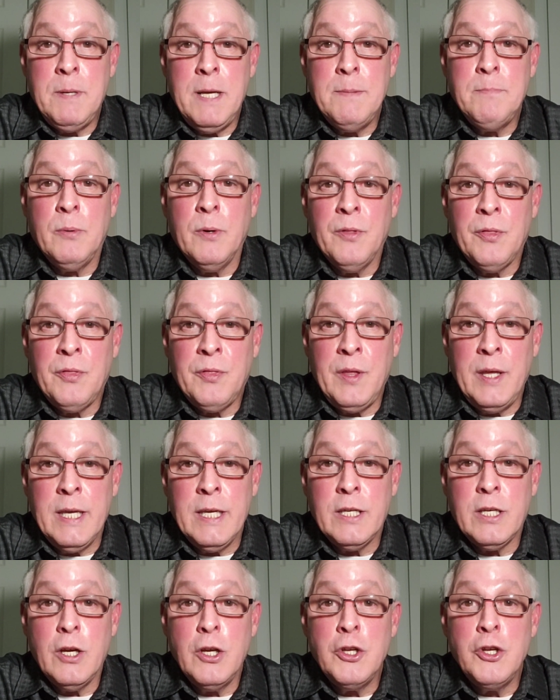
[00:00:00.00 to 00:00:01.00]
people
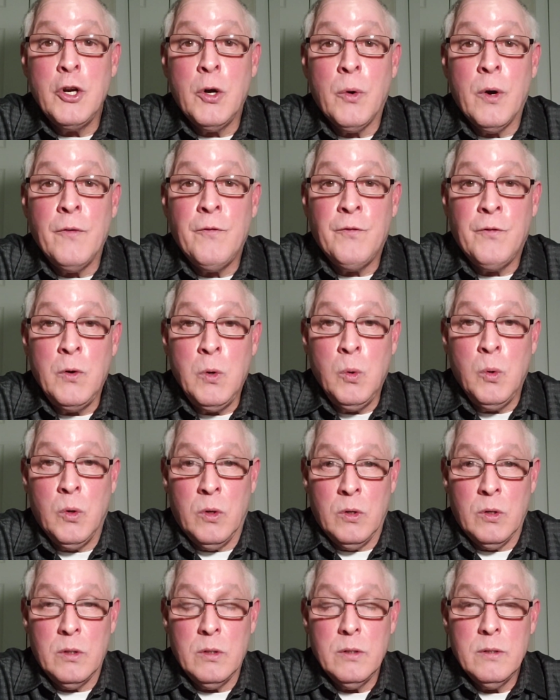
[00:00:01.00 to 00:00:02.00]
think you're a
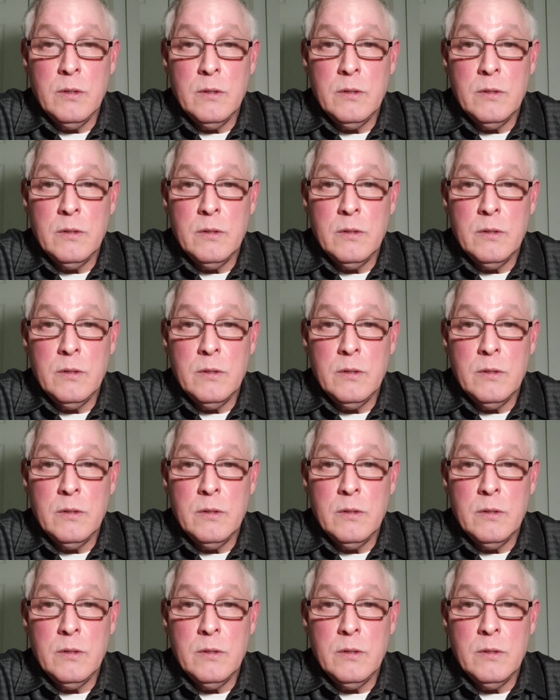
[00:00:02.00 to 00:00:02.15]
fool